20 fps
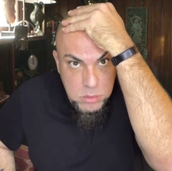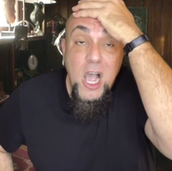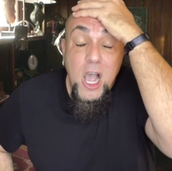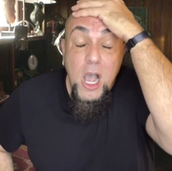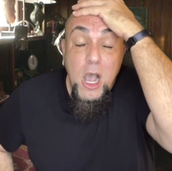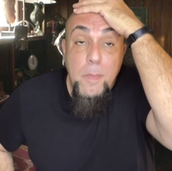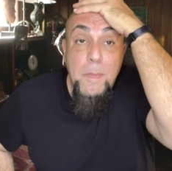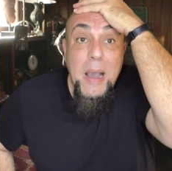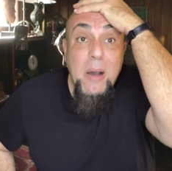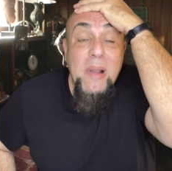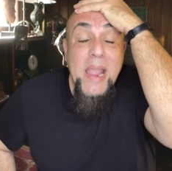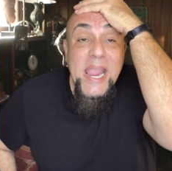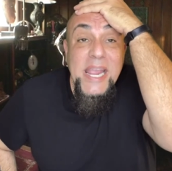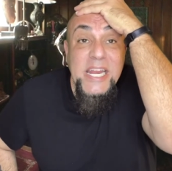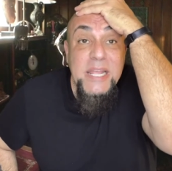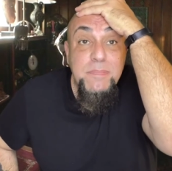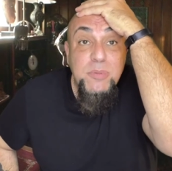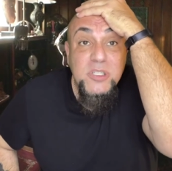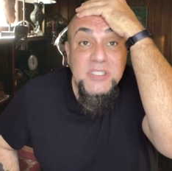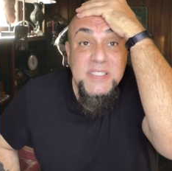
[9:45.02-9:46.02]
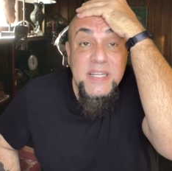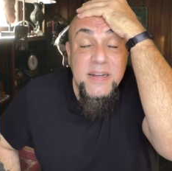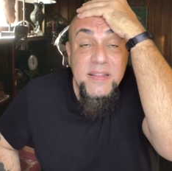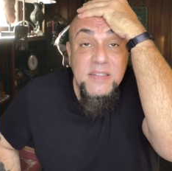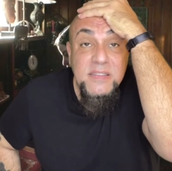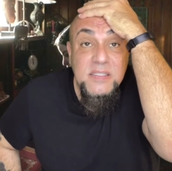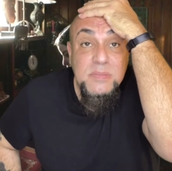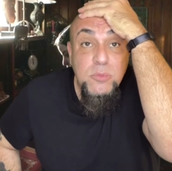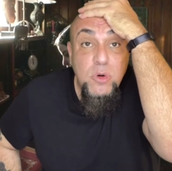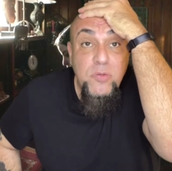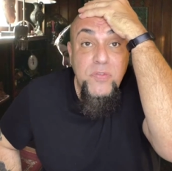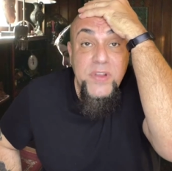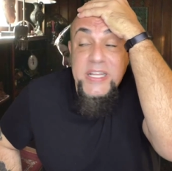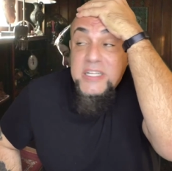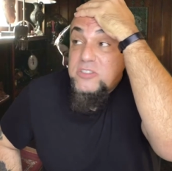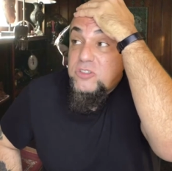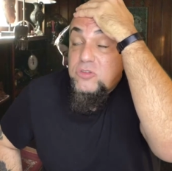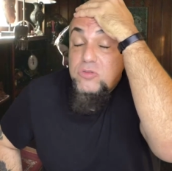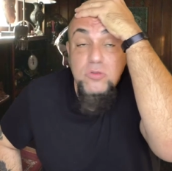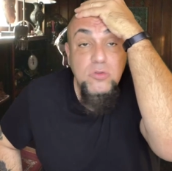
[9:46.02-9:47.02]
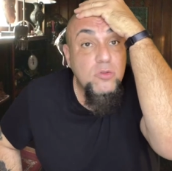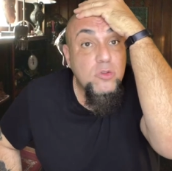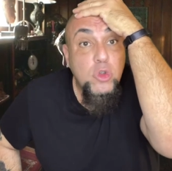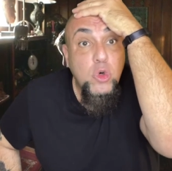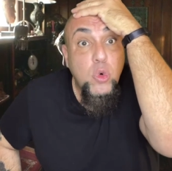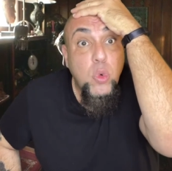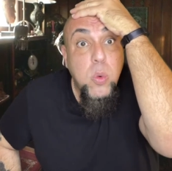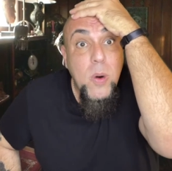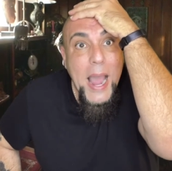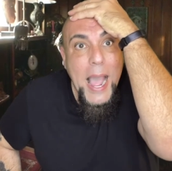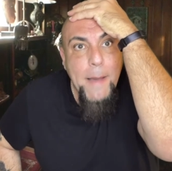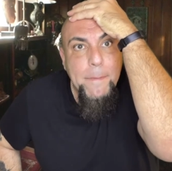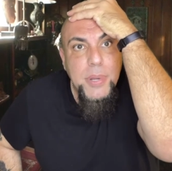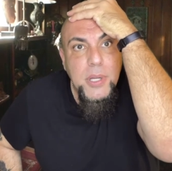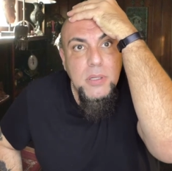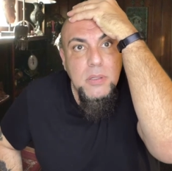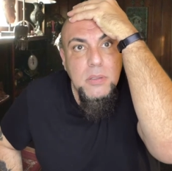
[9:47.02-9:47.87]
about eighty percent of this movie is crap.